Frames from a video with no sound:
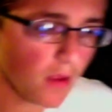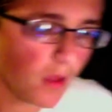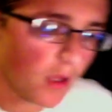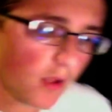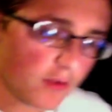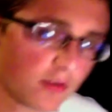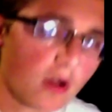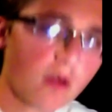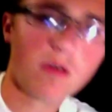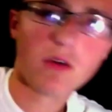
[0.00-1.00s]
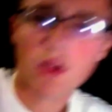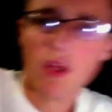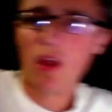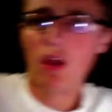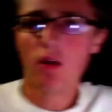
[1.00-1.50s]
So
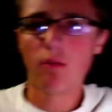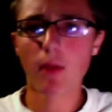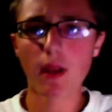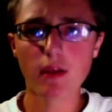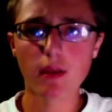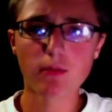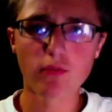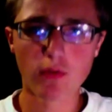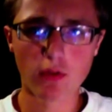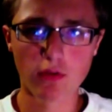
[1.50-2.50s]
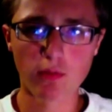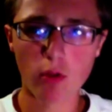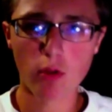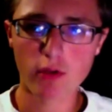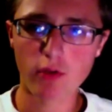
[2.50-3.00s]
my tips for the smaller
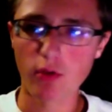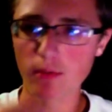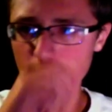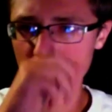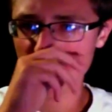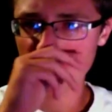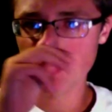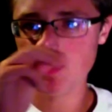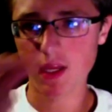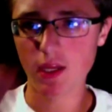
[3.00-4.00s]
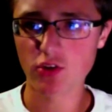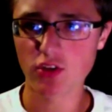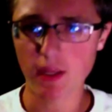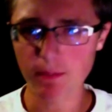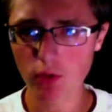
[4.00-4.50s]
YouTubers would be just keep
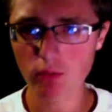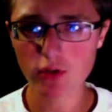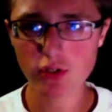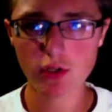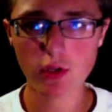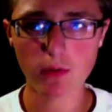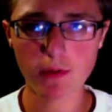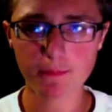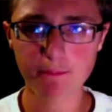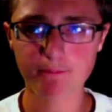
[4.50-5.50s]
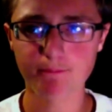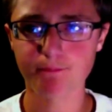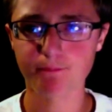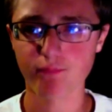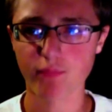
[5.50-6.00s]
doing what you're doing,
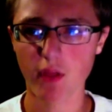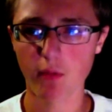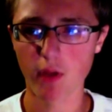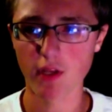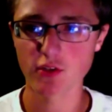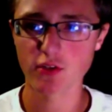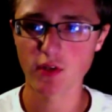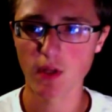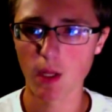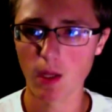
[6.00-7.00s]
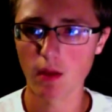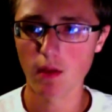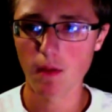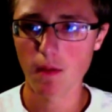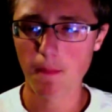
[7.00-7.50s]
which
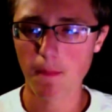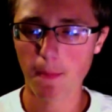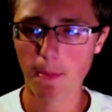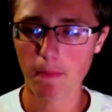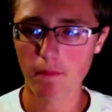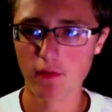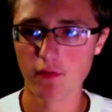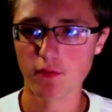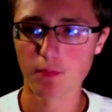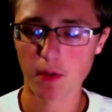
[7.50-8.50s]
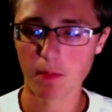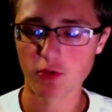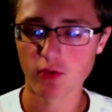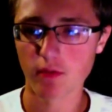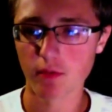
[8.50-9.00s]
is pretty much what
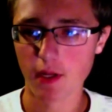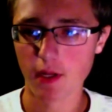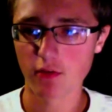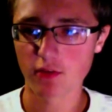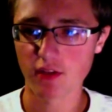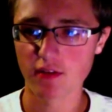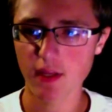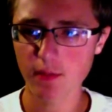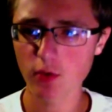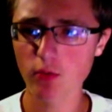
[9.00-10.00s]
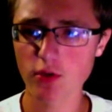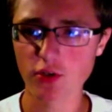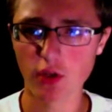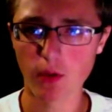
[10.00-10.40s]
everybody else says. Keep doing what you're doing.